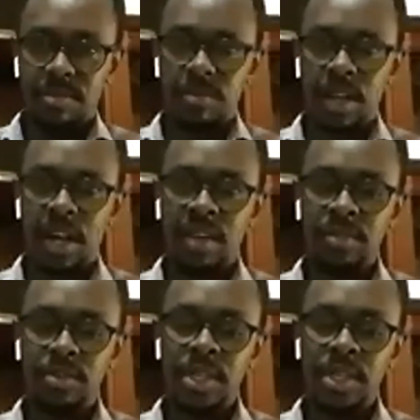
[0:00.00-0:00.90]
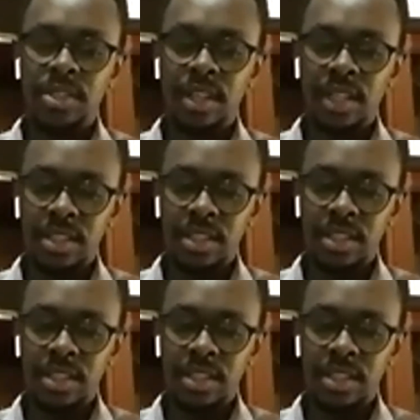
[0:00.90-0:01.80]
I have to mention this
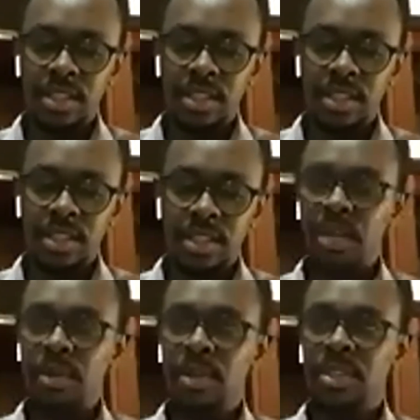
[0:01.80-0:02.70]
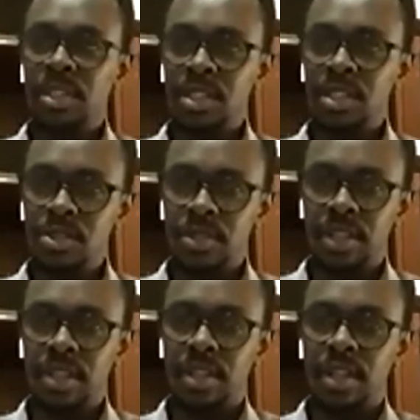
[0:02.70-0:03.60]
because we are talking about history,
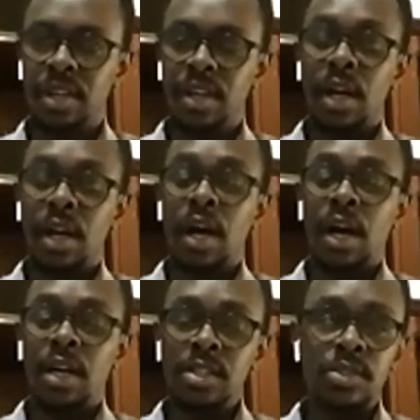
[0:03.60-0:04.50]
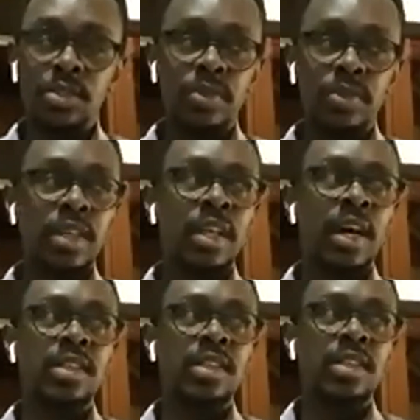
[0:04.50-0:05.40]
a history
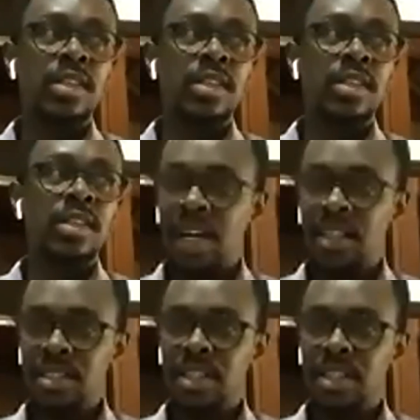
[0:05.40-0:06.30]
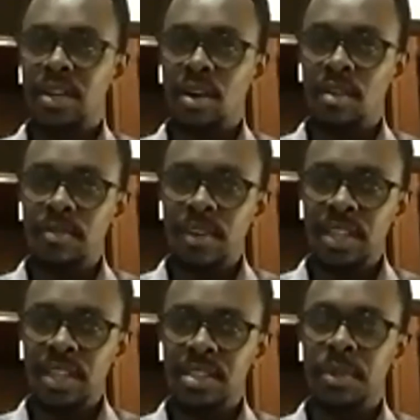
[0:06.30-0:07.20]
that sees us in
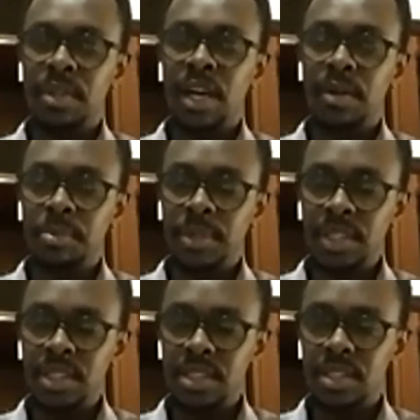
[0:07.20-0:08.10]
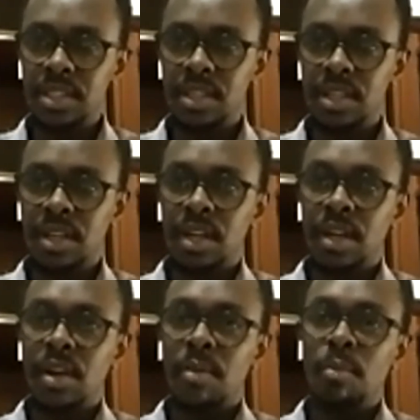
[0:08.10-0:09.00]
conflicts without peace
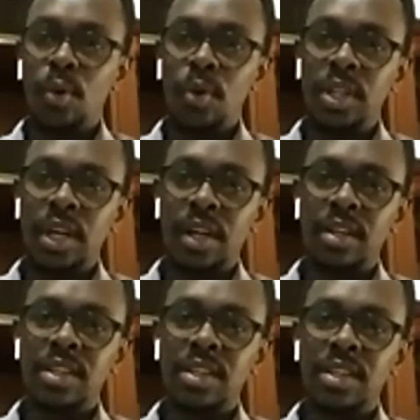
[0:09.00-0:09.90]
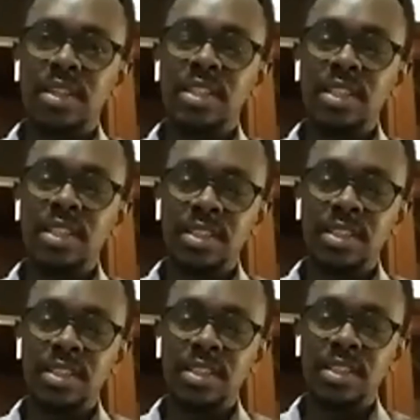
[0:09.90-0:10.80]
more than 60
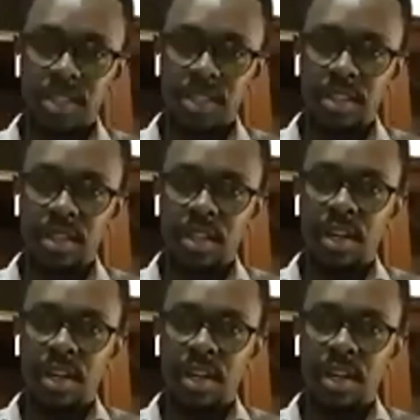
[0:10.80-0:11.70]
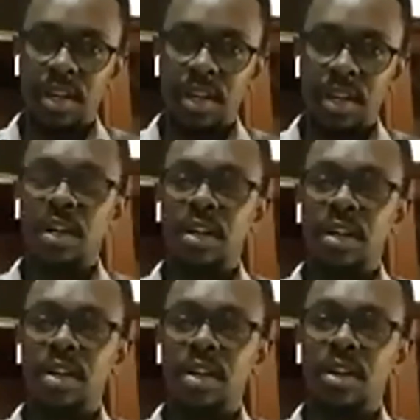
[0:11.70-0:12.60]
years after
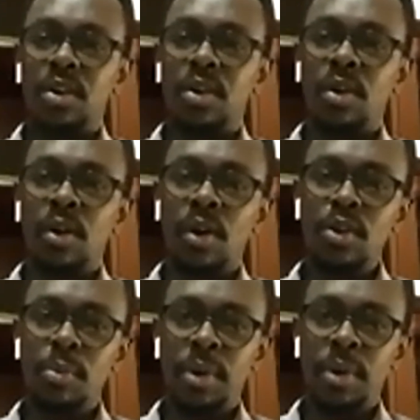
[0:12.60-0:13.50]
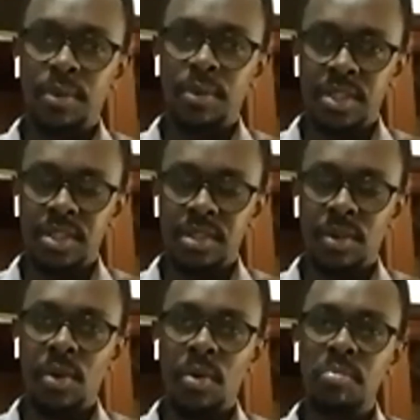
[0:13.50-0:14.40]
colonial powers,
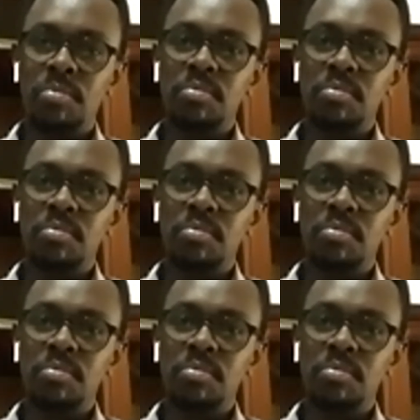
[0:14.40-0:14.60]
or